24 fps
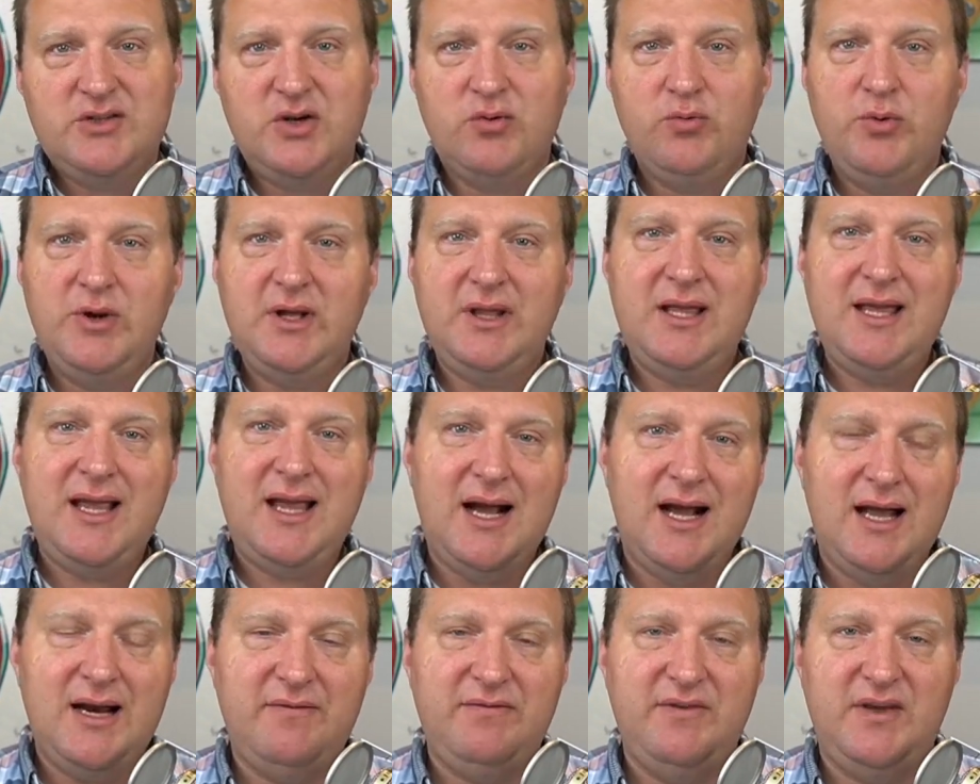to
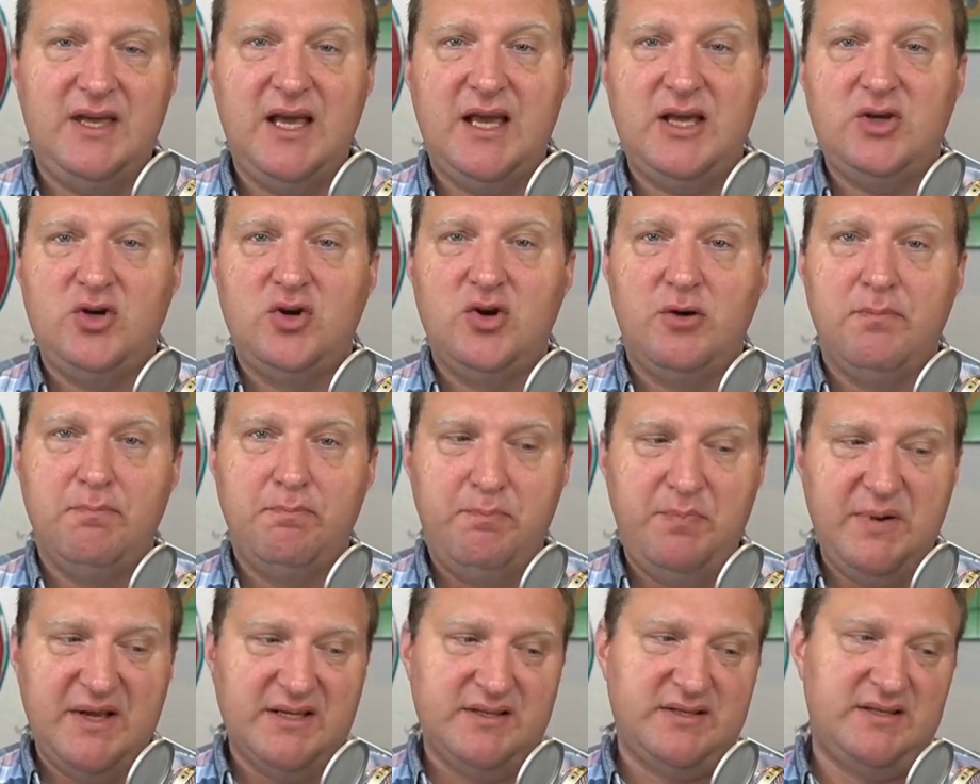really kind of get your
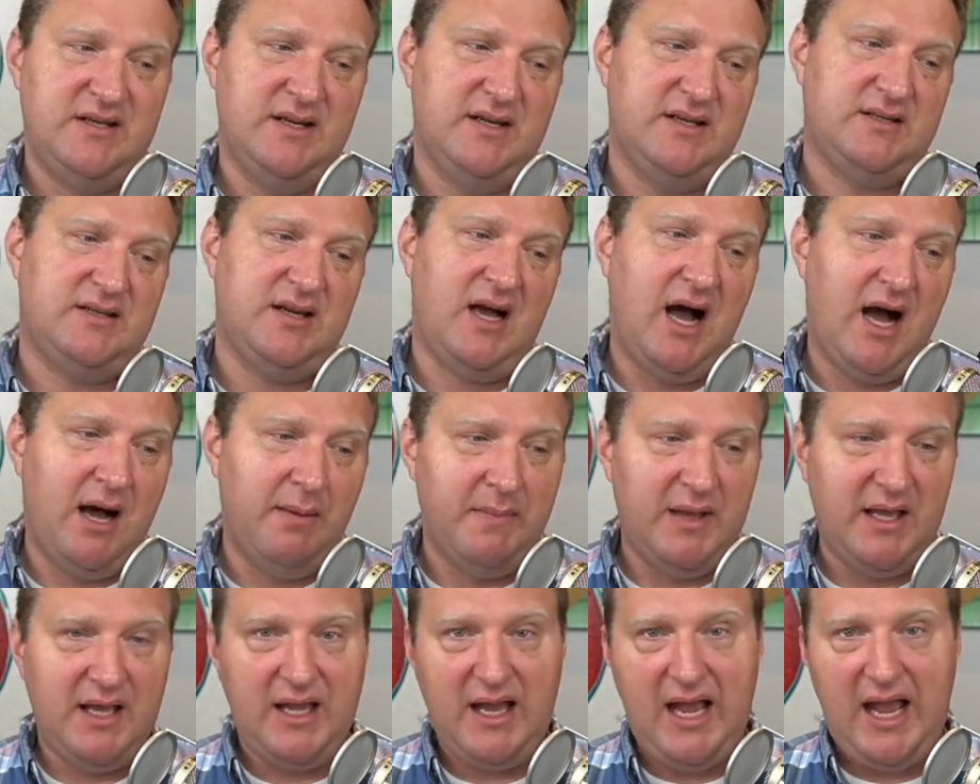business
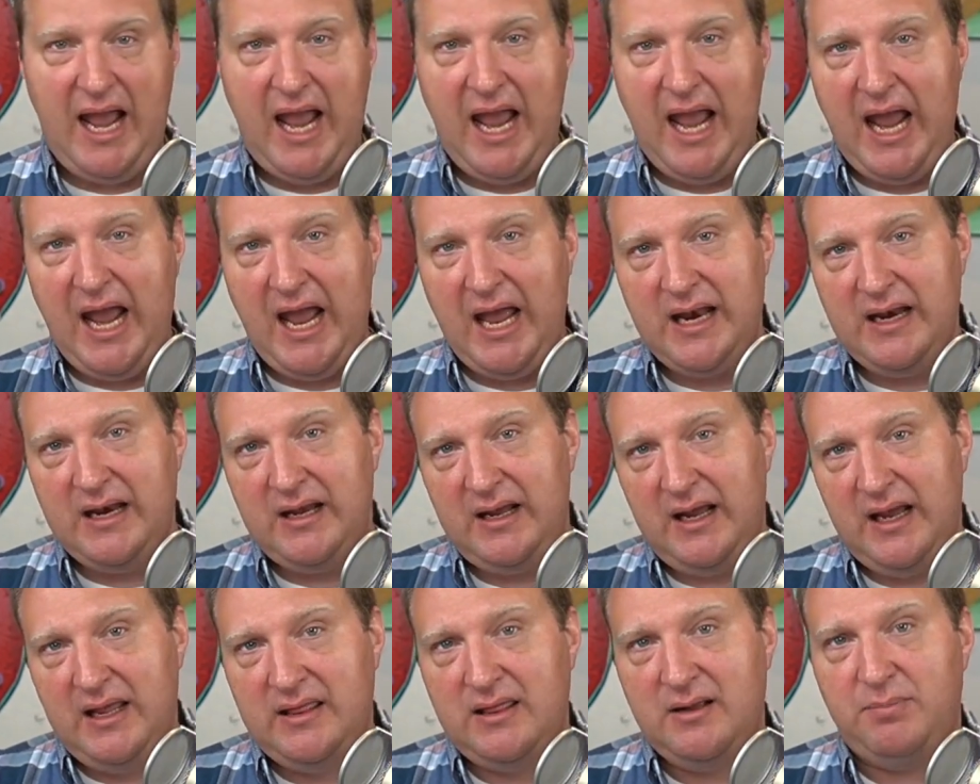humming
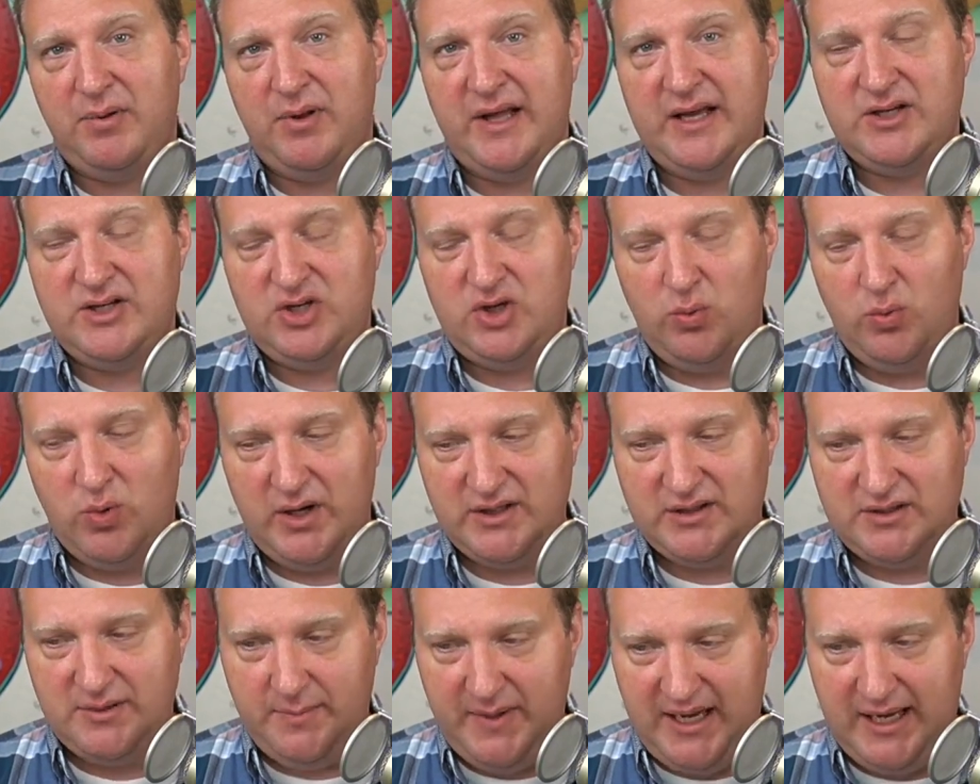and in the place you
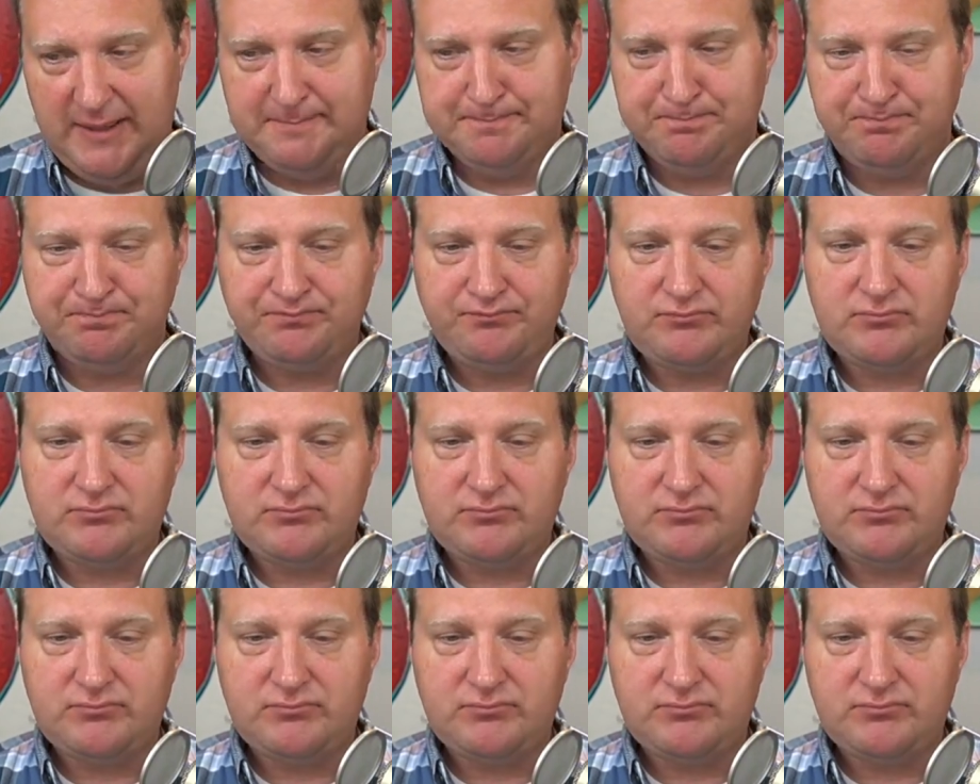want it to be.